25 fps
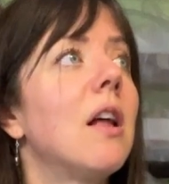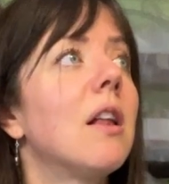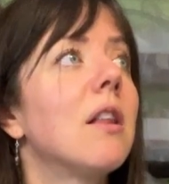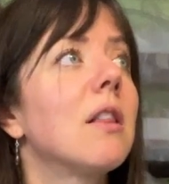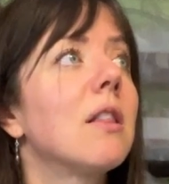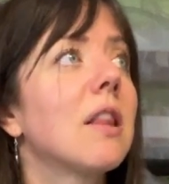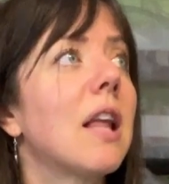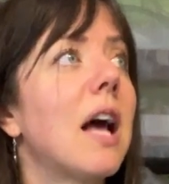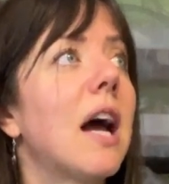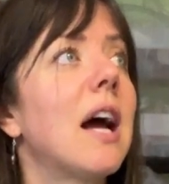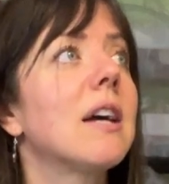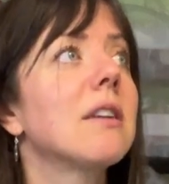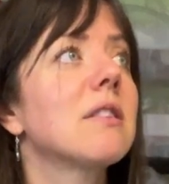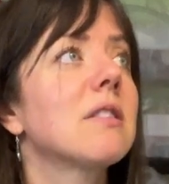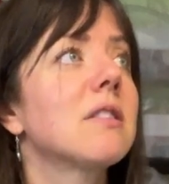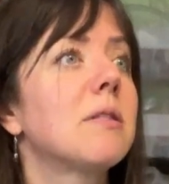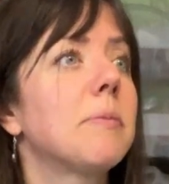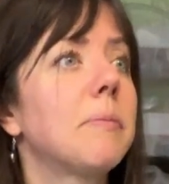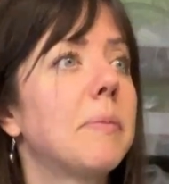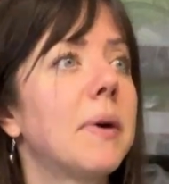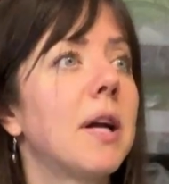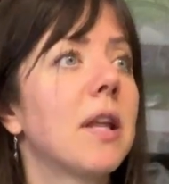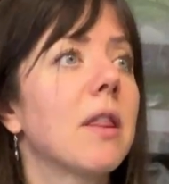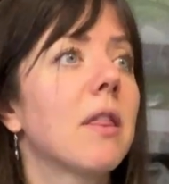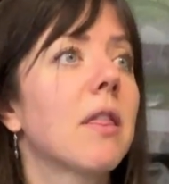last
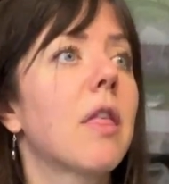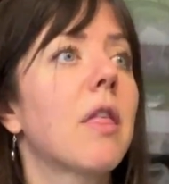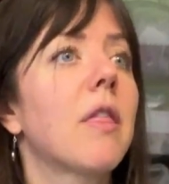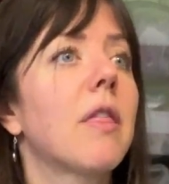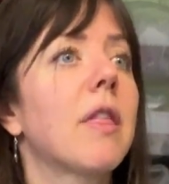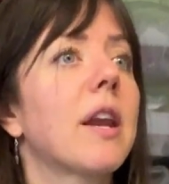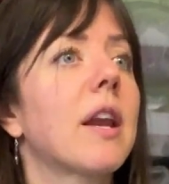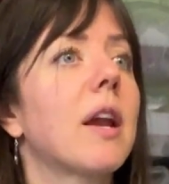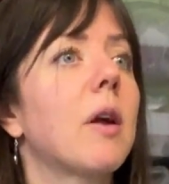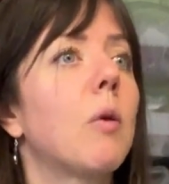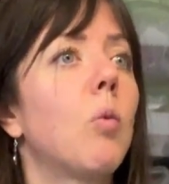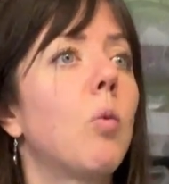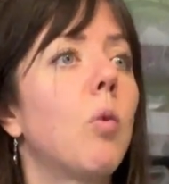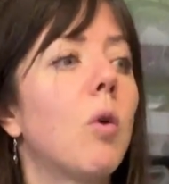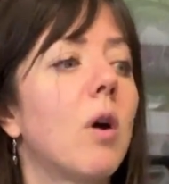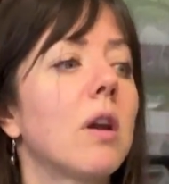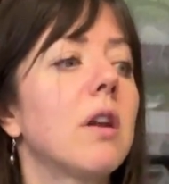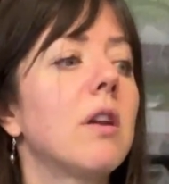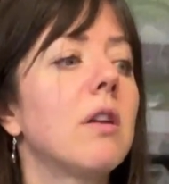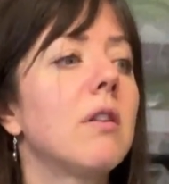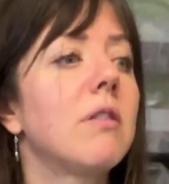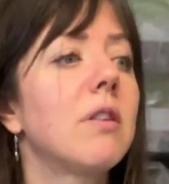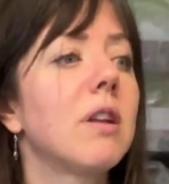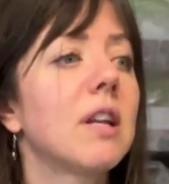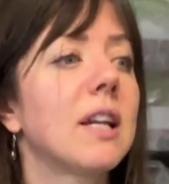month that I
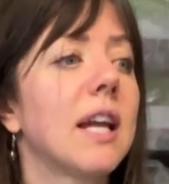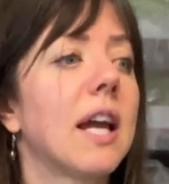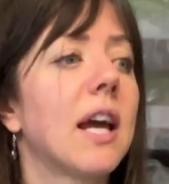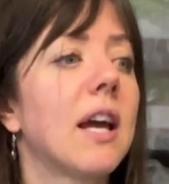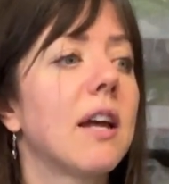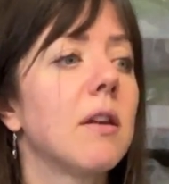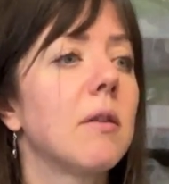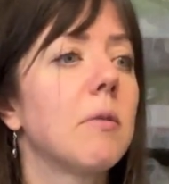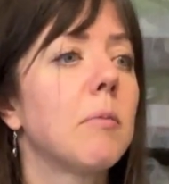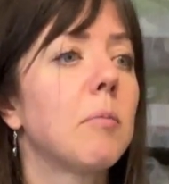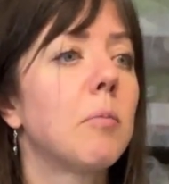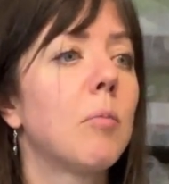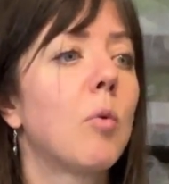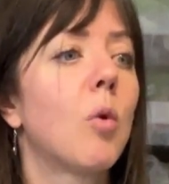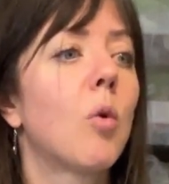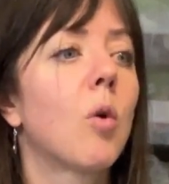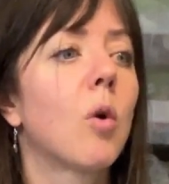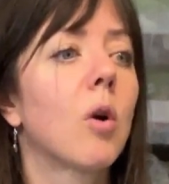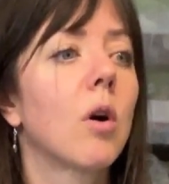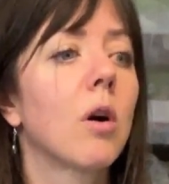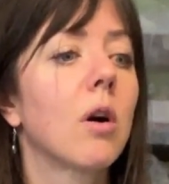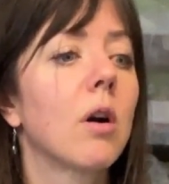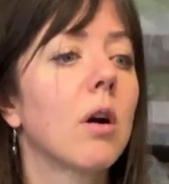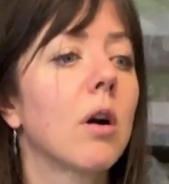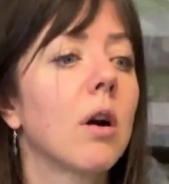wanted to get
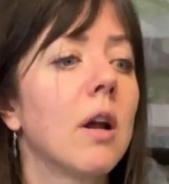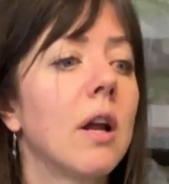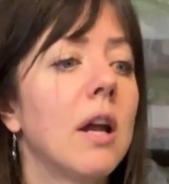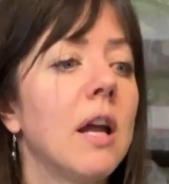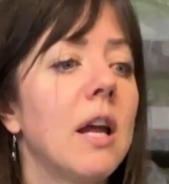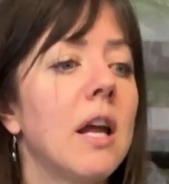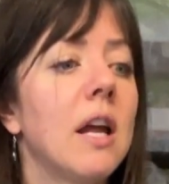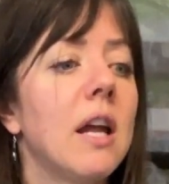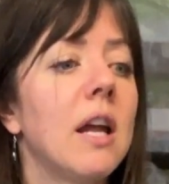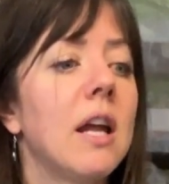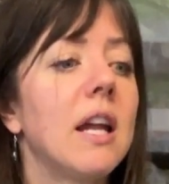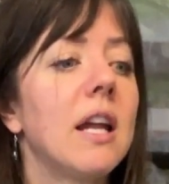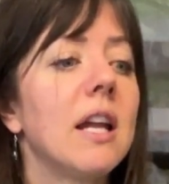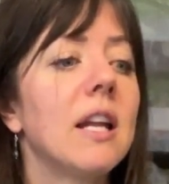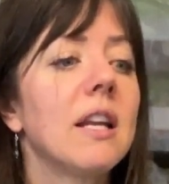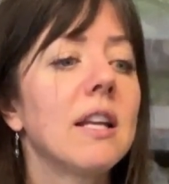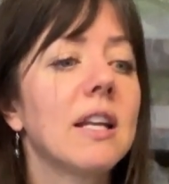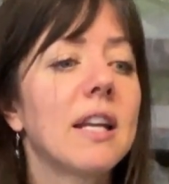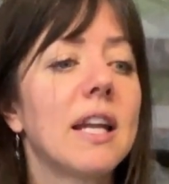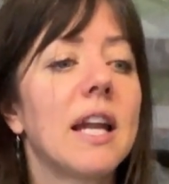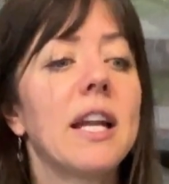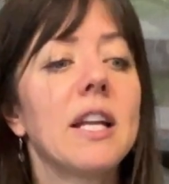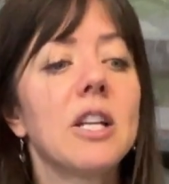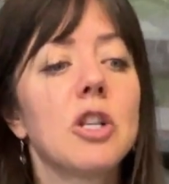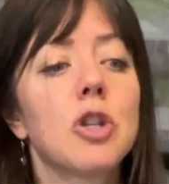more
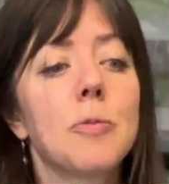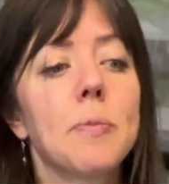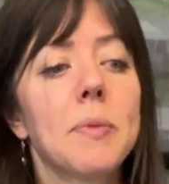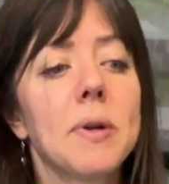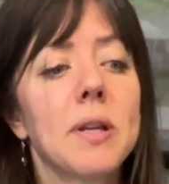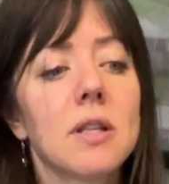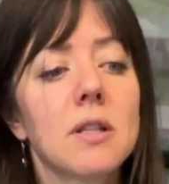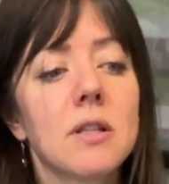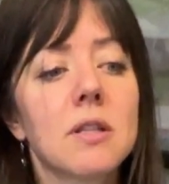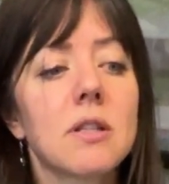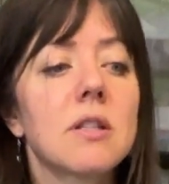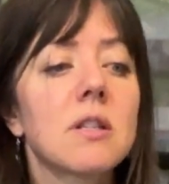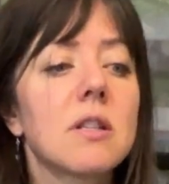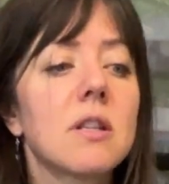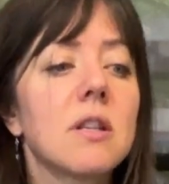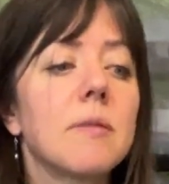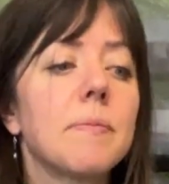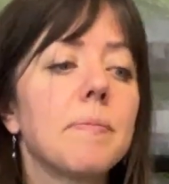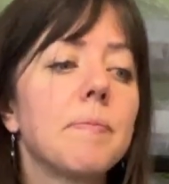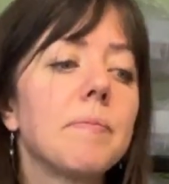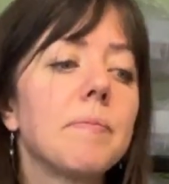engagements